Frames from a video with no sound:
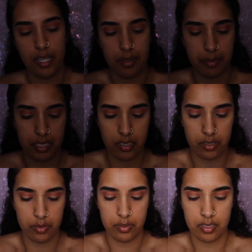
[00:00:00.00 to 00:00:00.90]
and I'm gonna
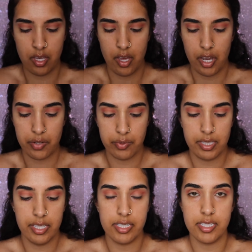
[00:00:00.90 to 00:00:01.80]
use a
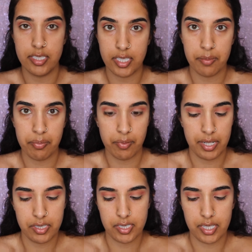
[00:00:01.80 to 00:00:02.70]
really deep
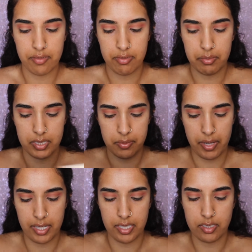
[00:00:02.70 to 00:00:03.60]
red shade from this
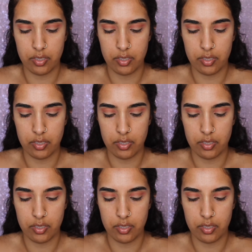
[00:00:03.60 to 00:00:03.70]
palette,